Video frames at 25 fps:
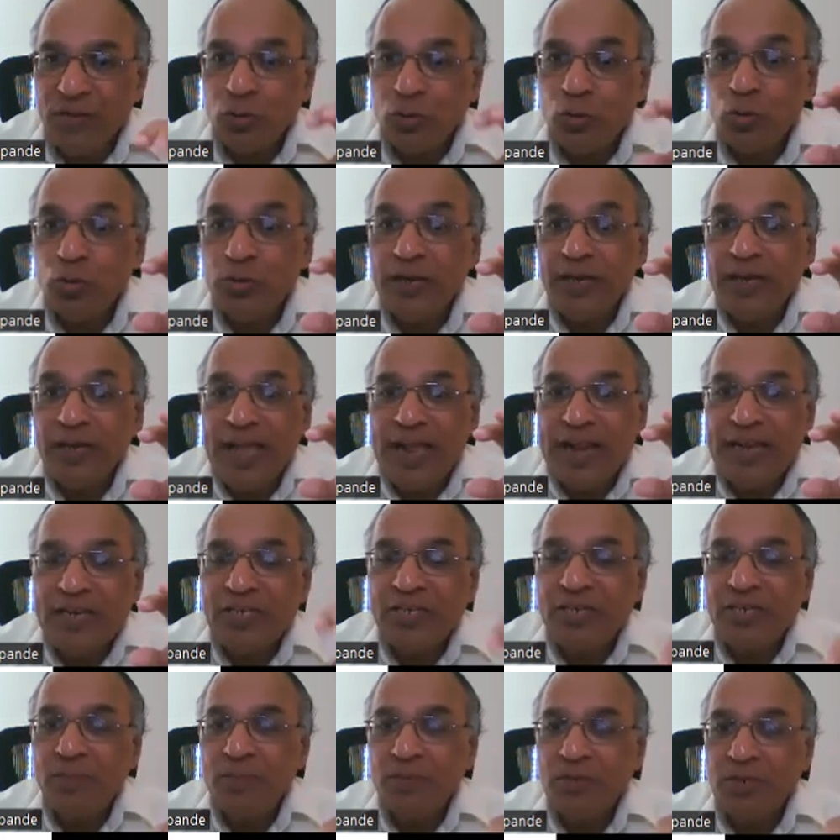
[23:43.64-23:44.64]
to the
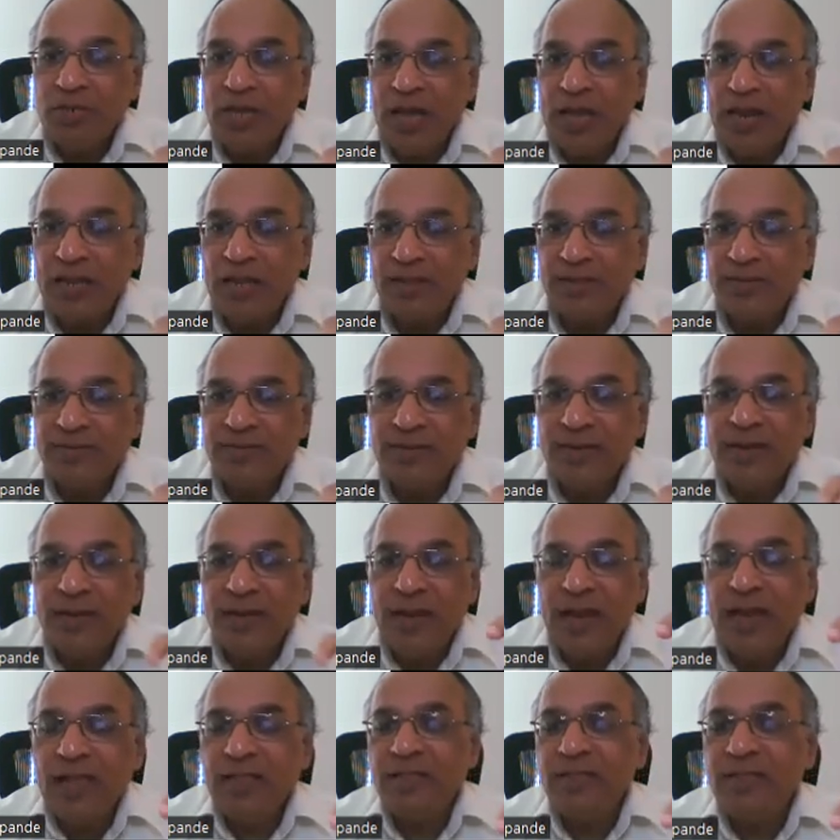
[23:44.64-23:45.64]
calcium channels
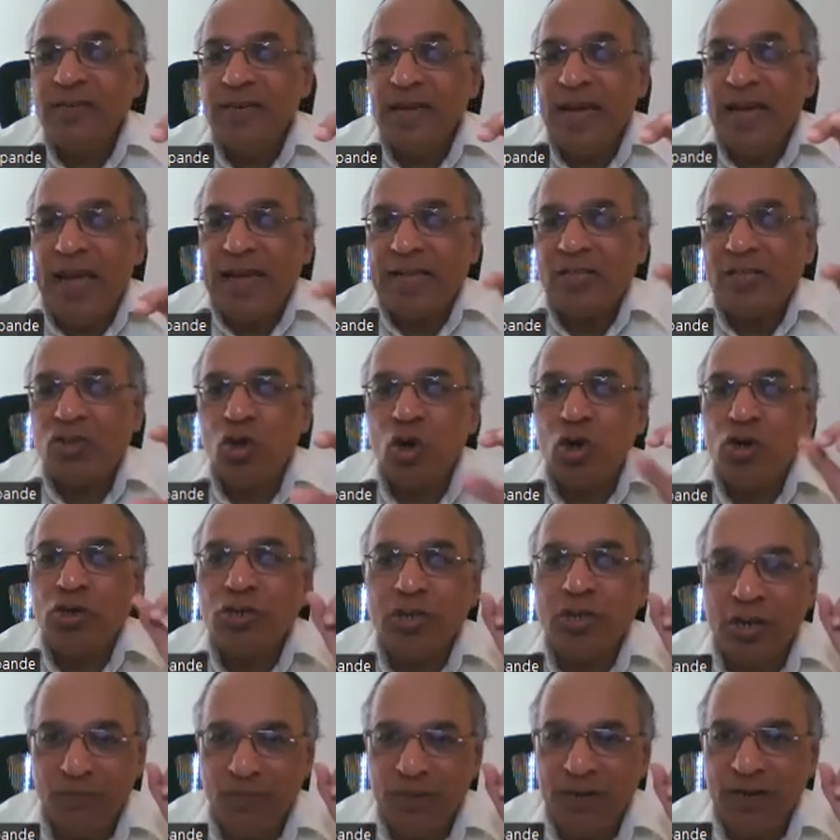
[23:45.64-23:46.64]
in the axon
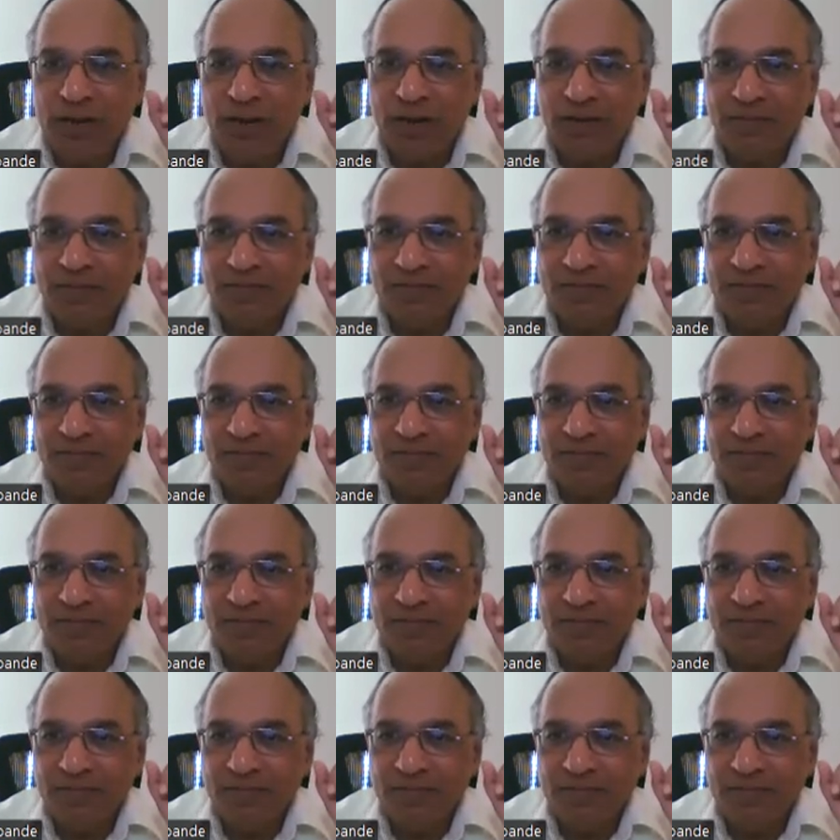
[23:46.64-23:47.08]
terminal.